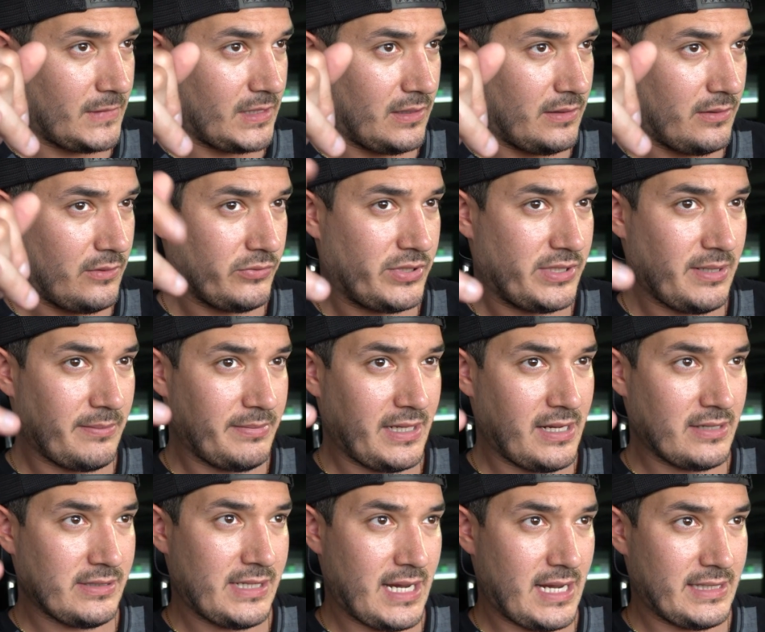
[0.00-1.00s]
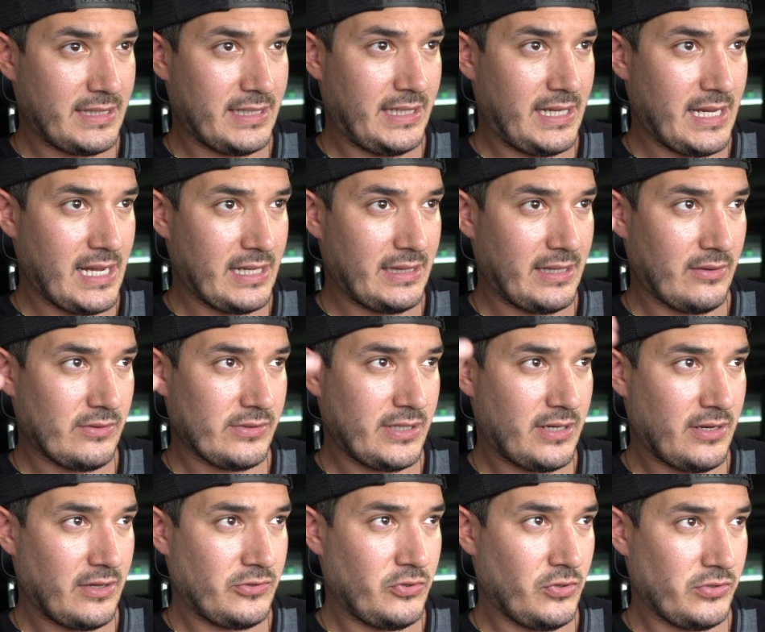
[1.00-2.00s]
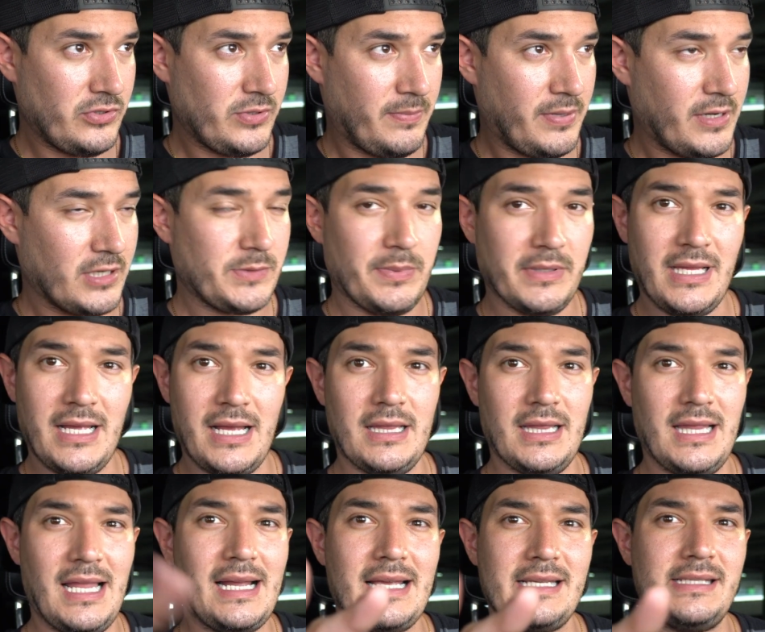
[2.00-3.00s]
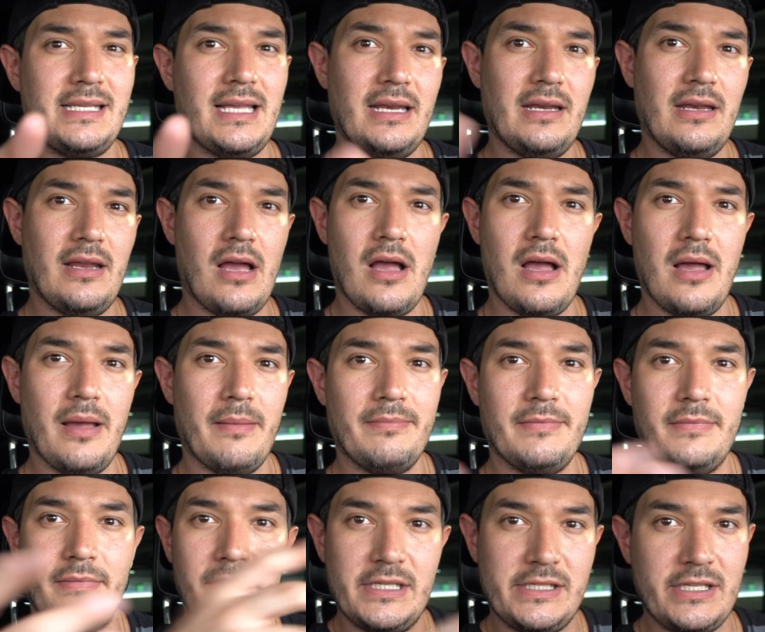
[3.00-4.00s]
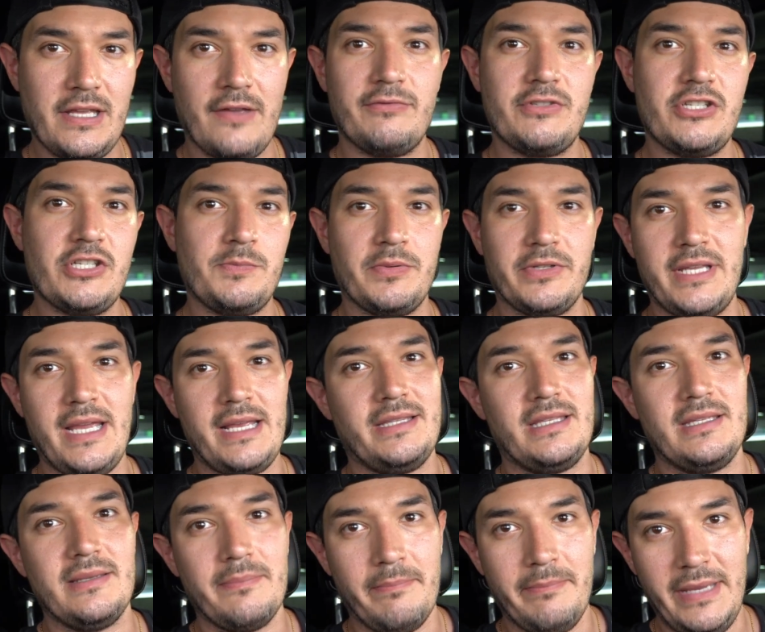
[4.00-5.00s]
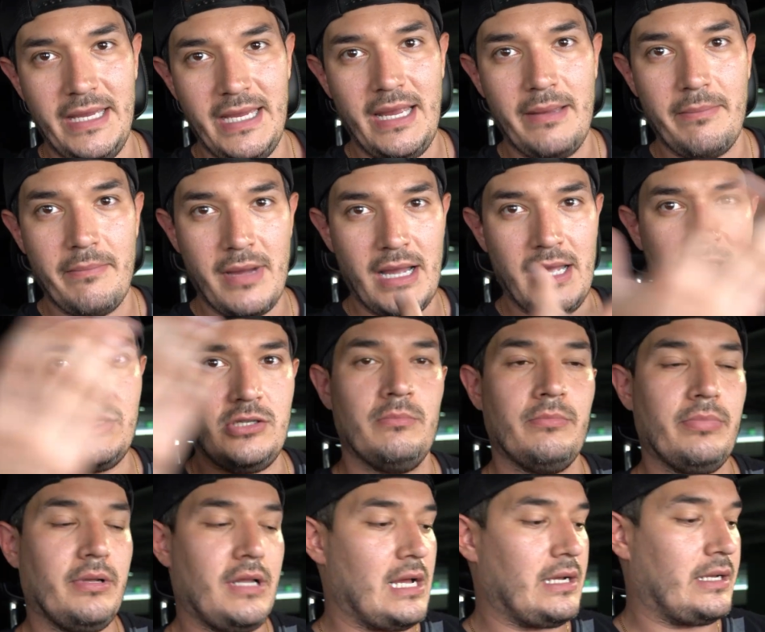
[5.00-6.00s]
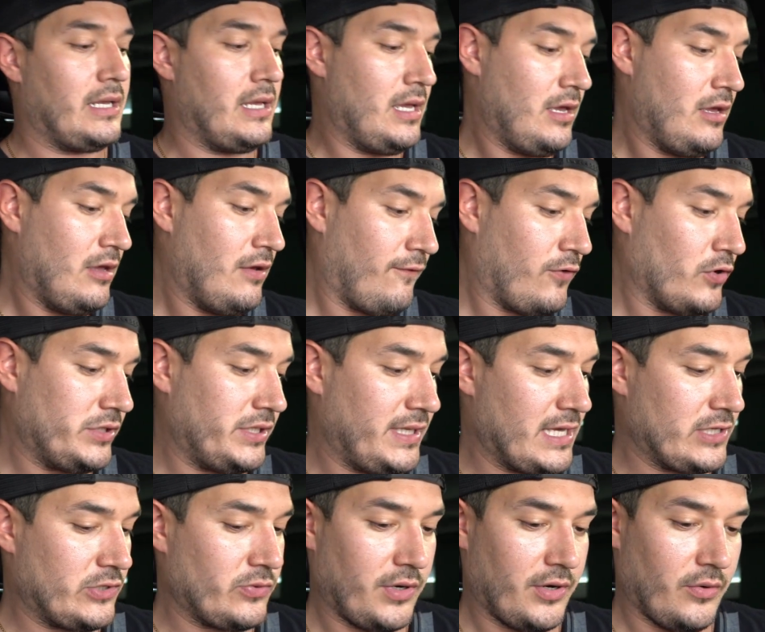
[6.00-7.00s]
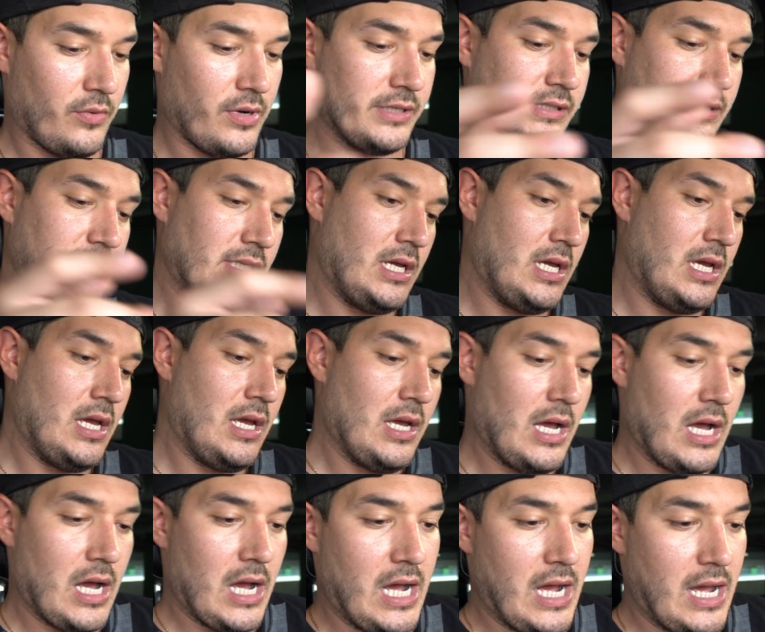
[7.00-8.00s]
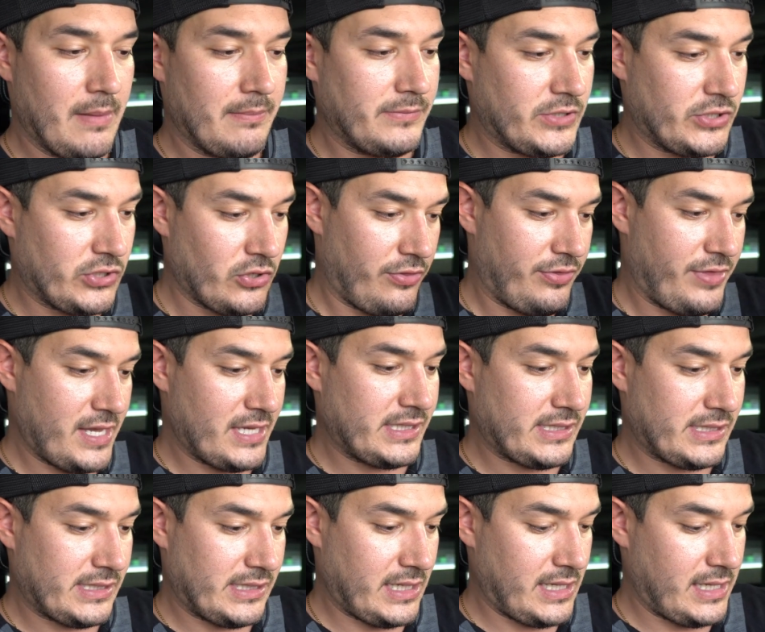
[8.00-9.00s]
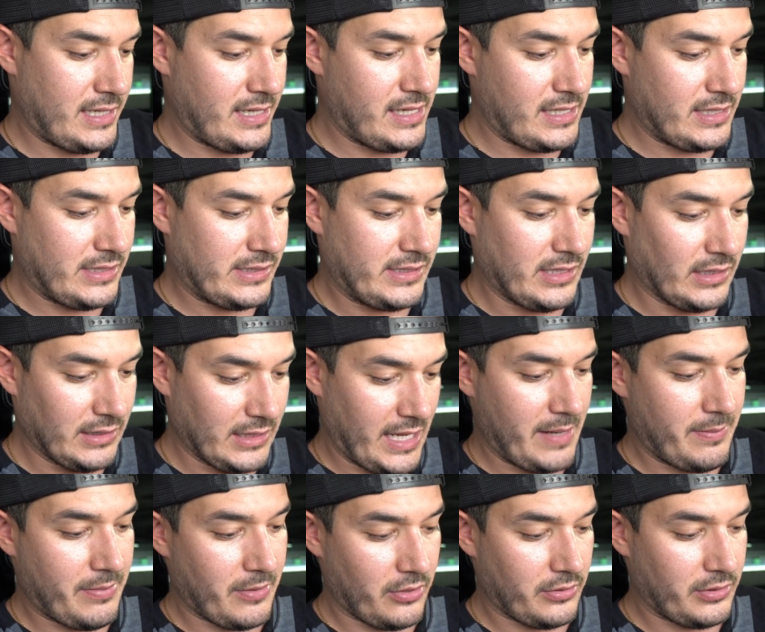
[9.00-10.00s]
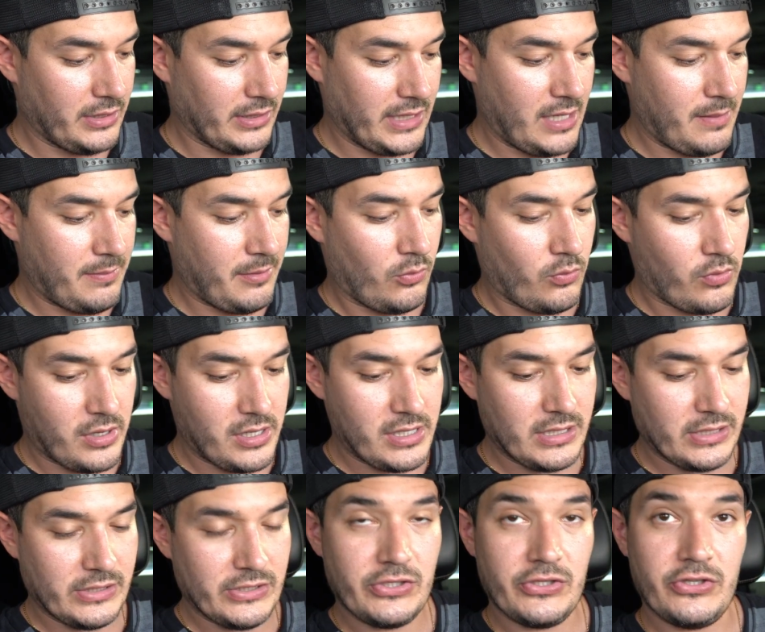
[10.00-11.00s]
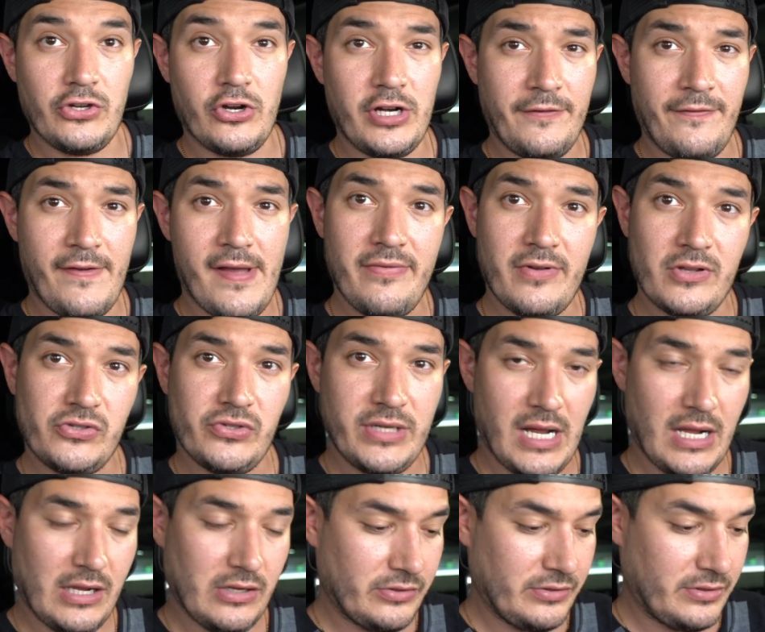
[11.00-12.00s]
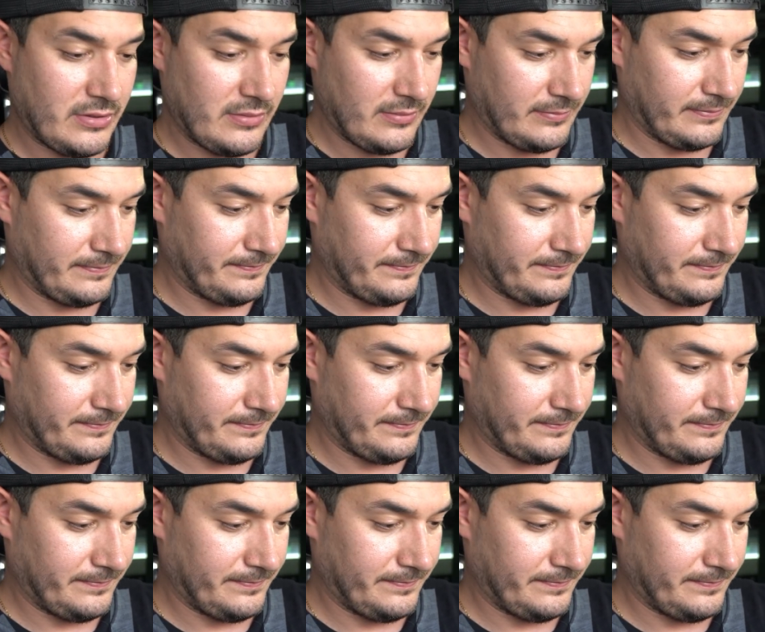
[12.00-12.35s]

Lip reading: There was something else I had to get that was another $200. But like I said, this stuff just pertained to me, my engine block. Fortunately, that's what it was. So this is the labor. The labor was $3,500.